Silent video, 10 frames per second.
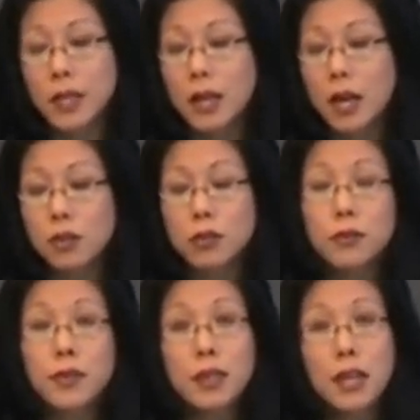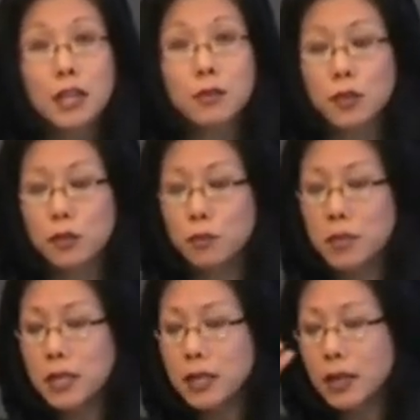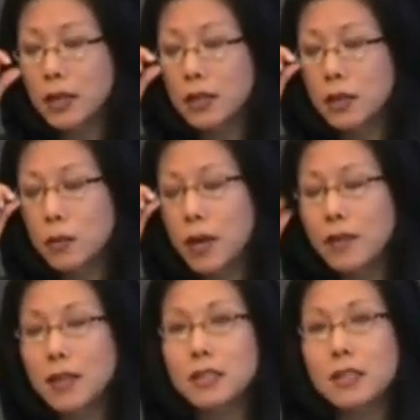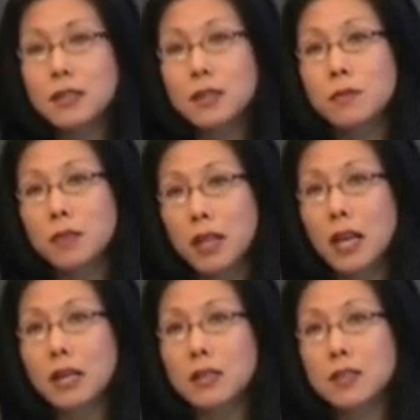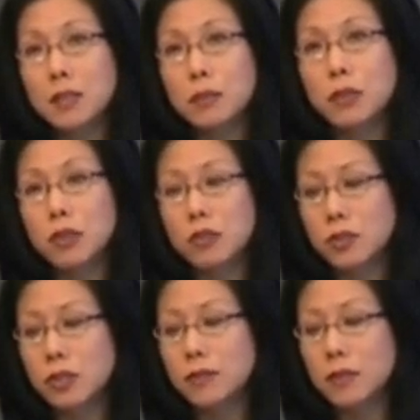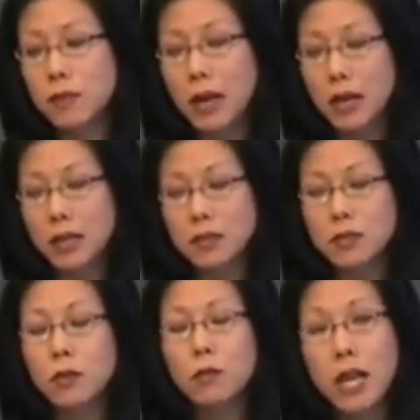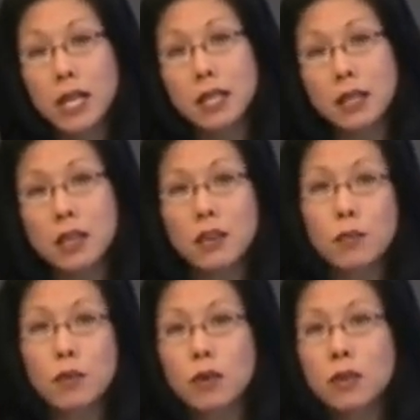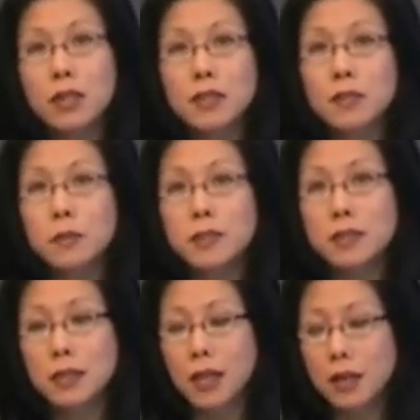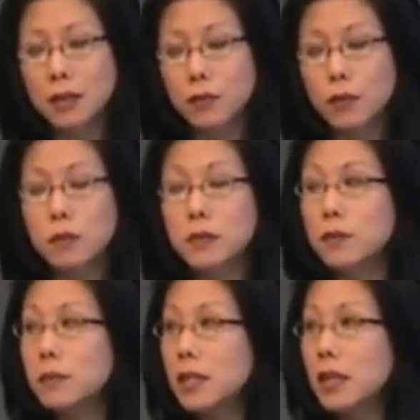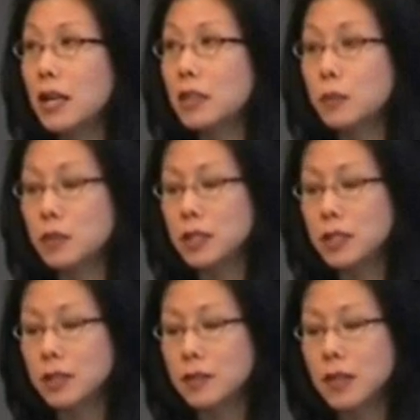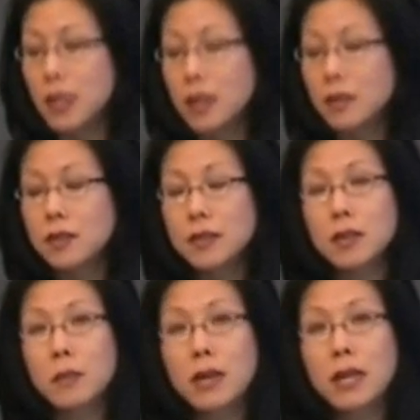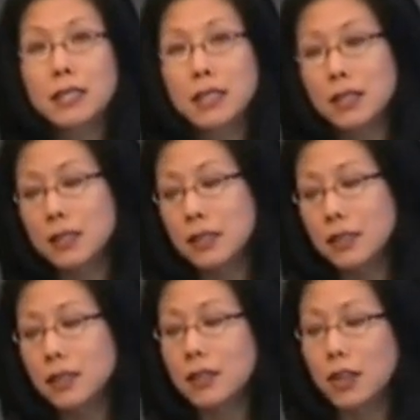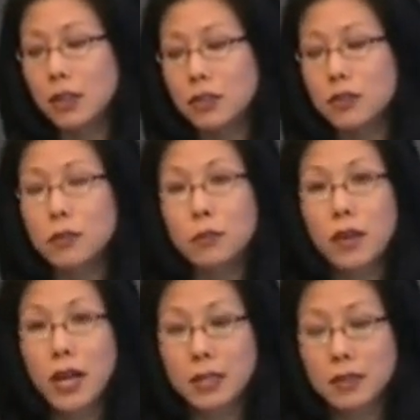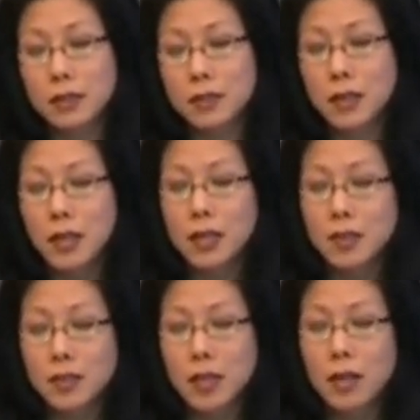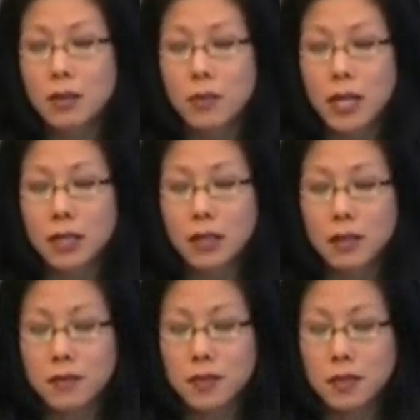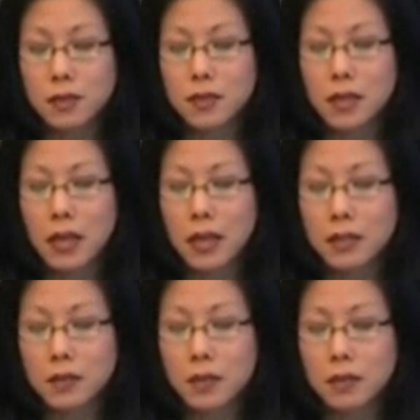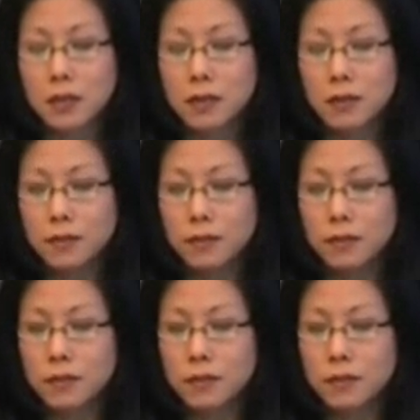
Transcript: and how youth engage with new media in a way that doesn't rely on a simple notion of divides or ranking of more or less sophisticated forms of media expertise, this is about identity, culture, practice. It's not a ranking of skills and access.